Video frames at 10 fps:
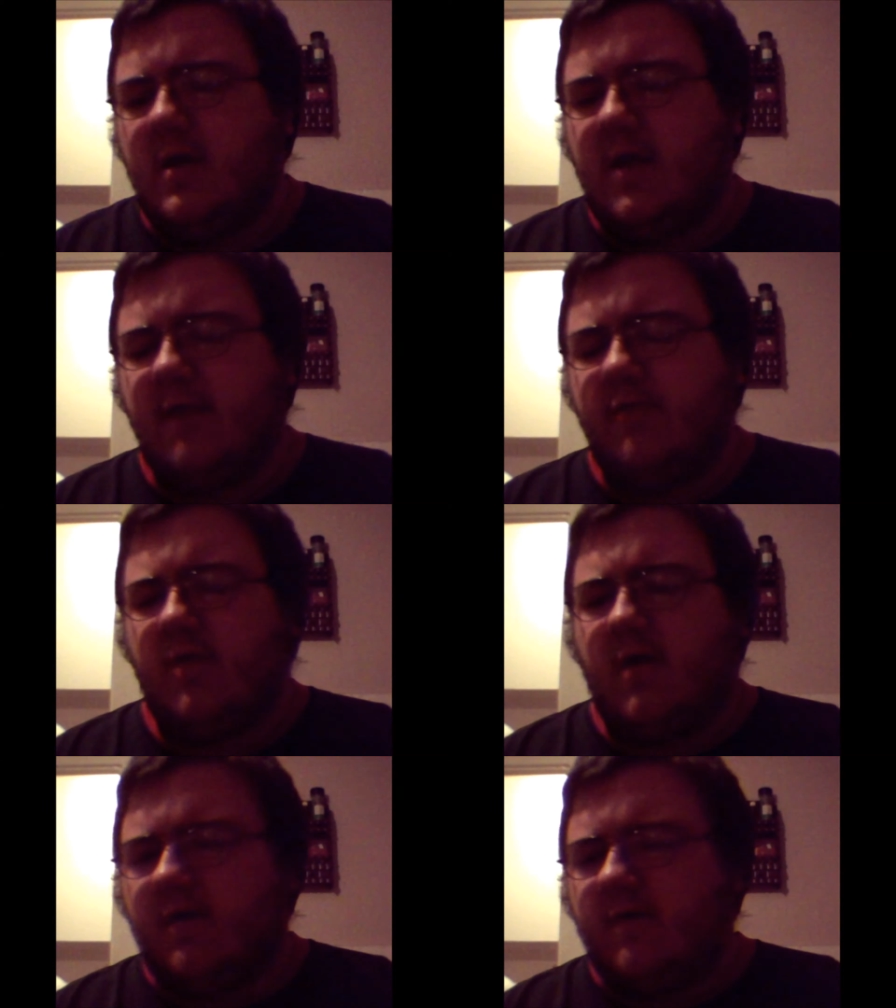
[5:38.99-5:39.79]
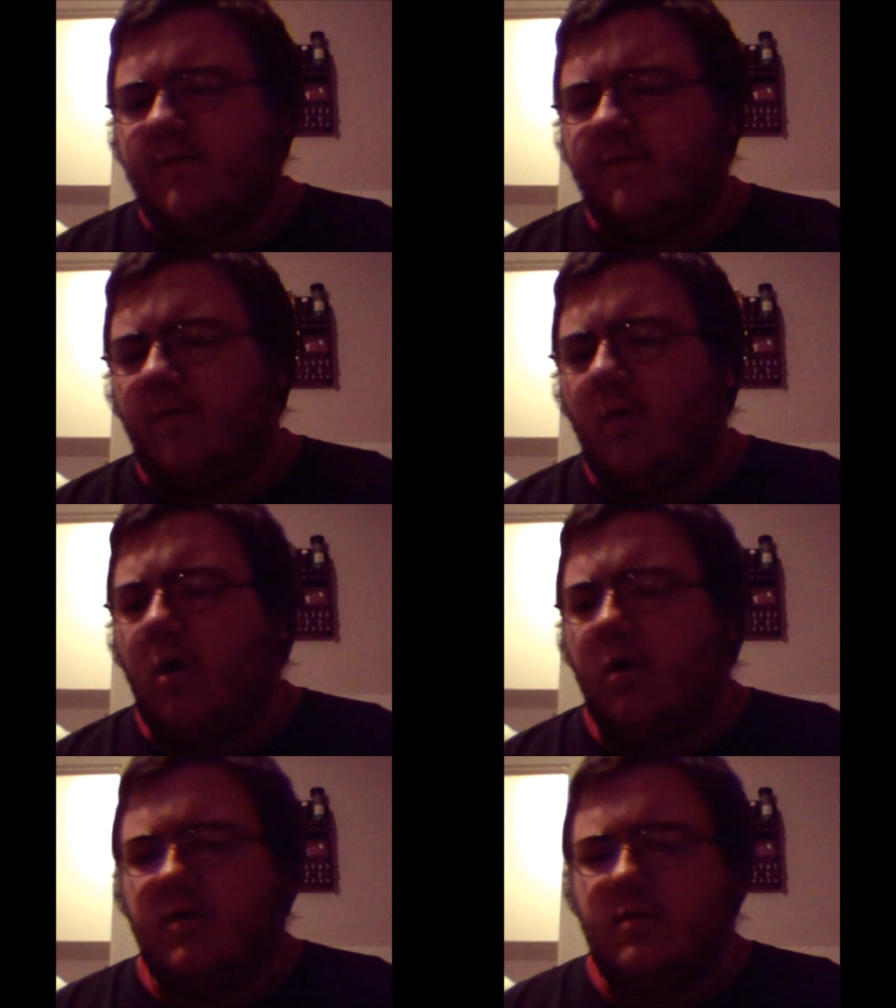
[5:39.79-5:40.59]
in the
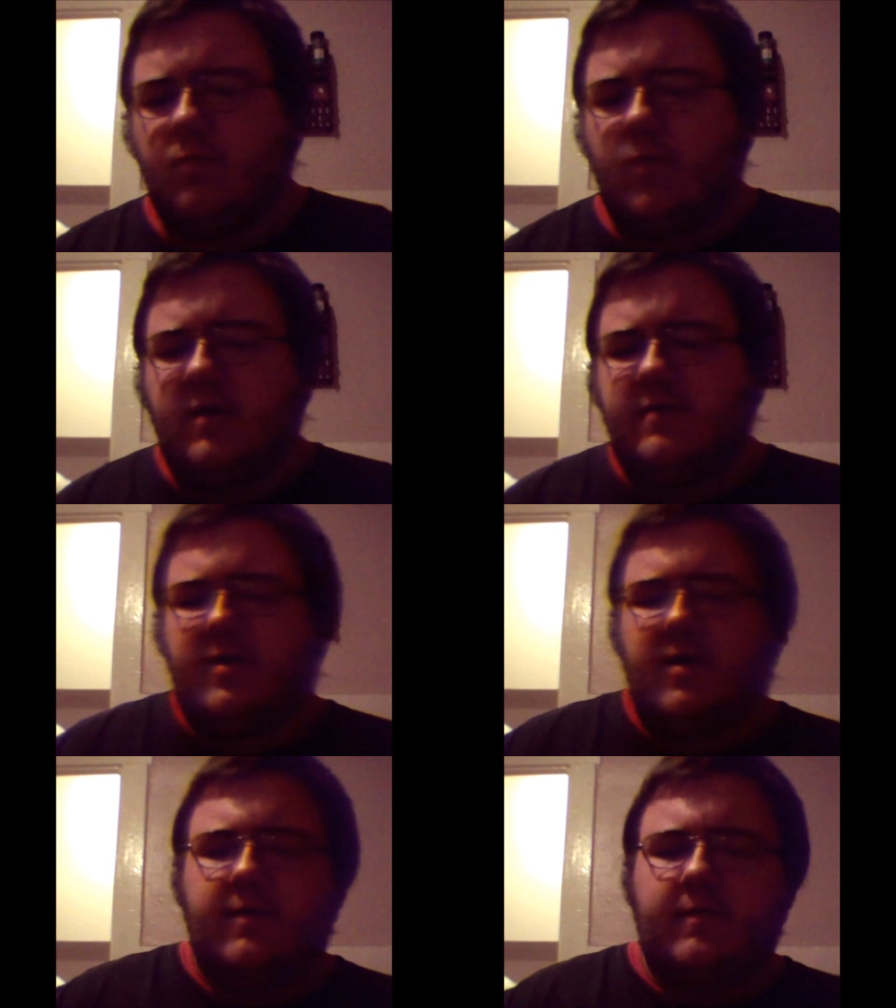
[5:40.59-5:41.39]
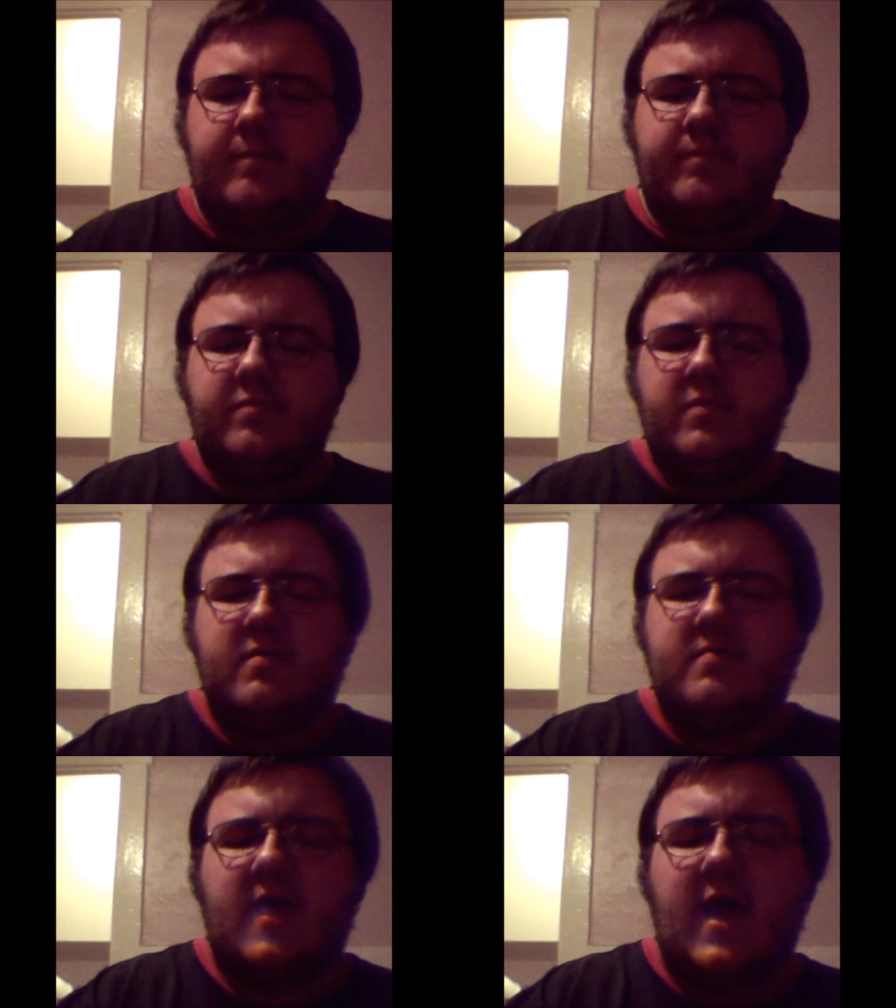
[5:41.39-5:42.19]
fall and winter
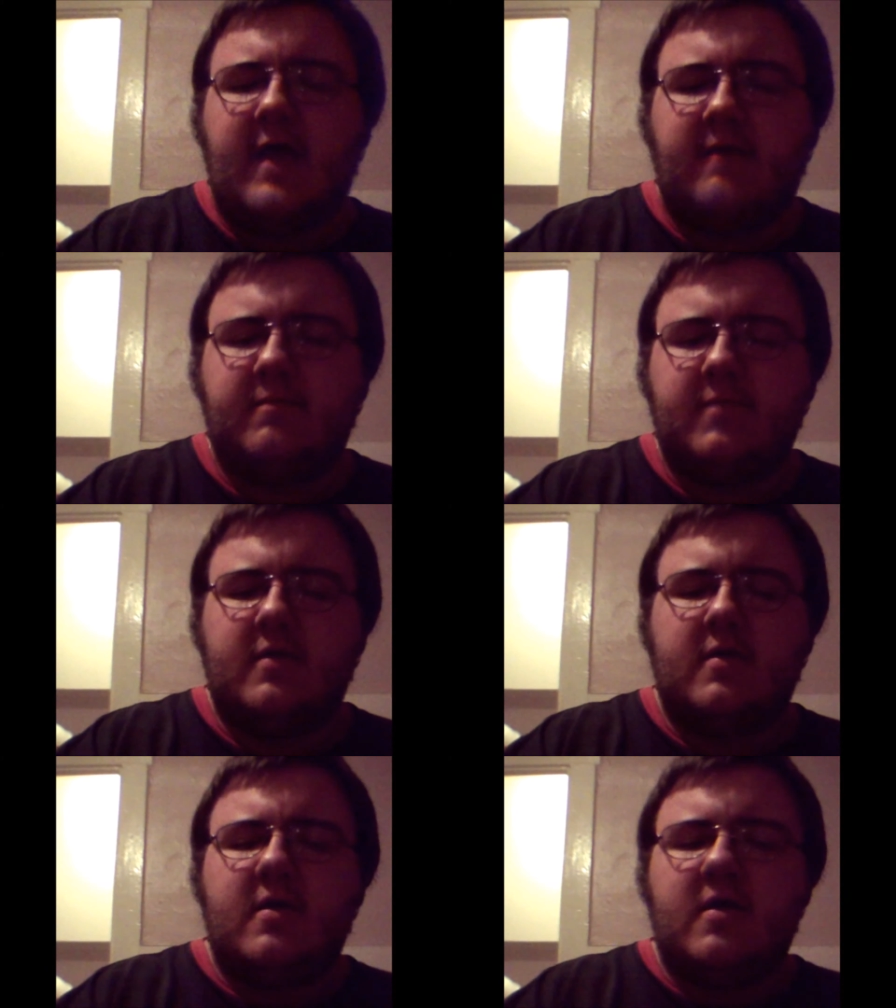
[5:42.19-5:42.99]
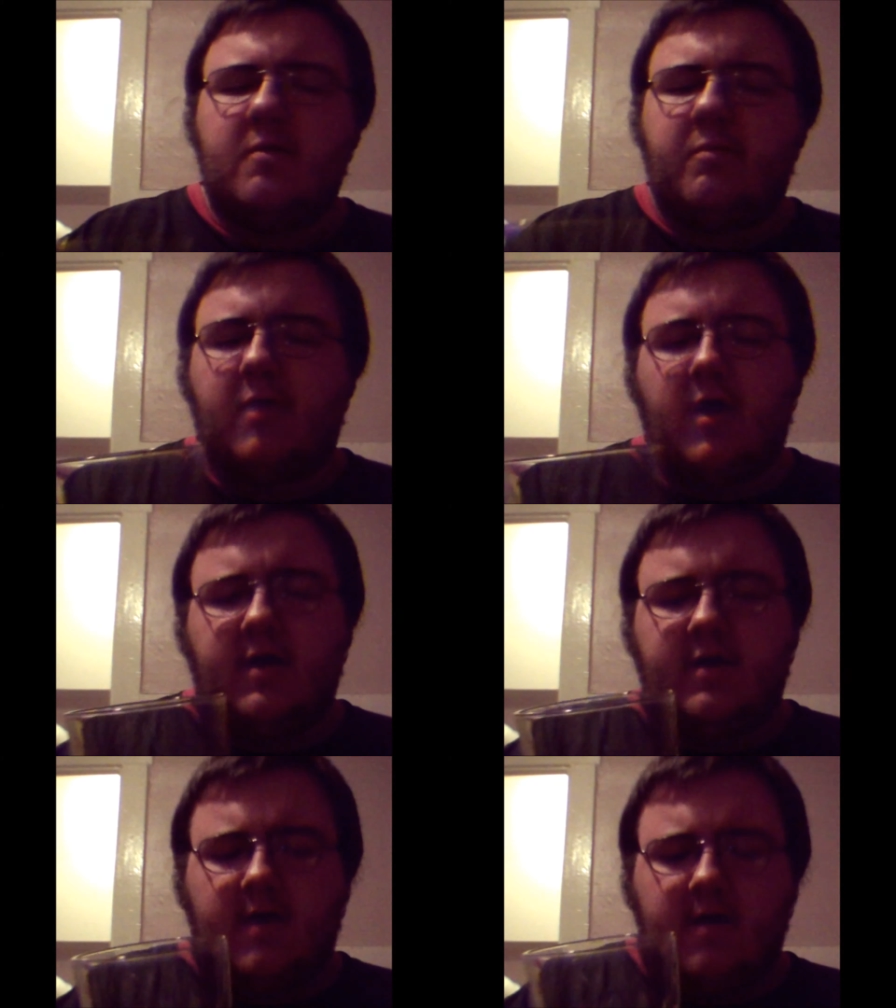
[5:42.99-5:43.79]
time,
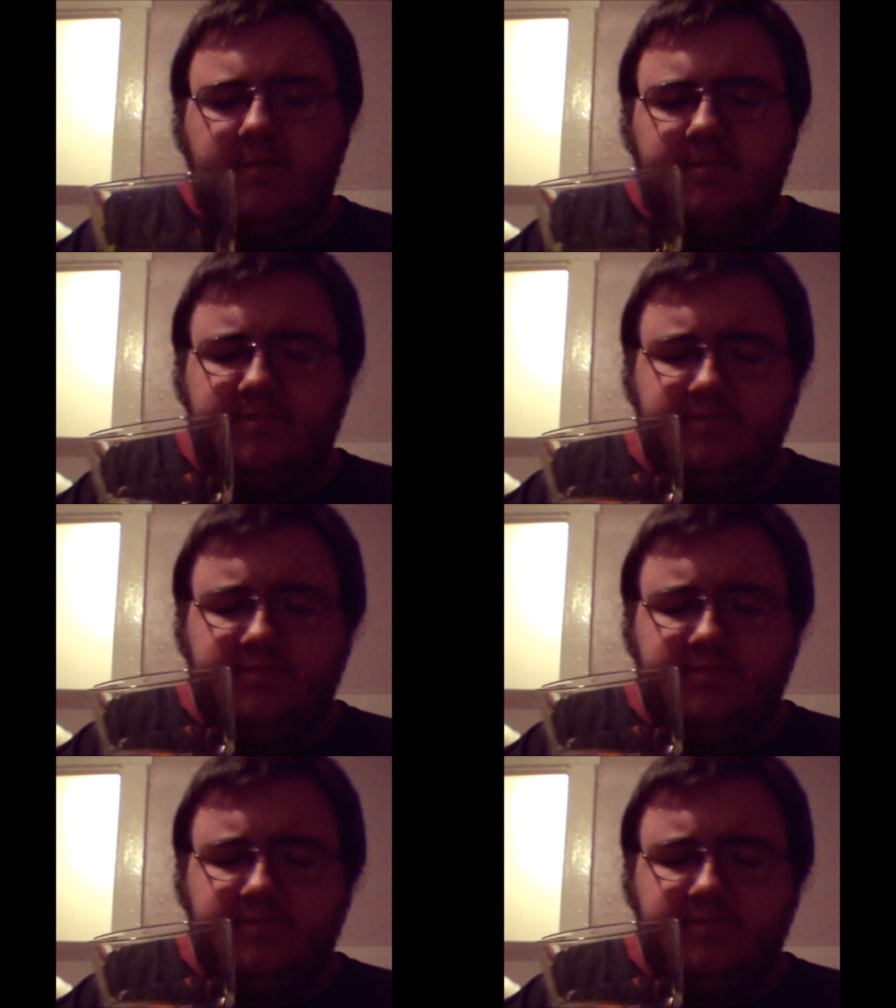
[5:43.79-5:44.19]
but um,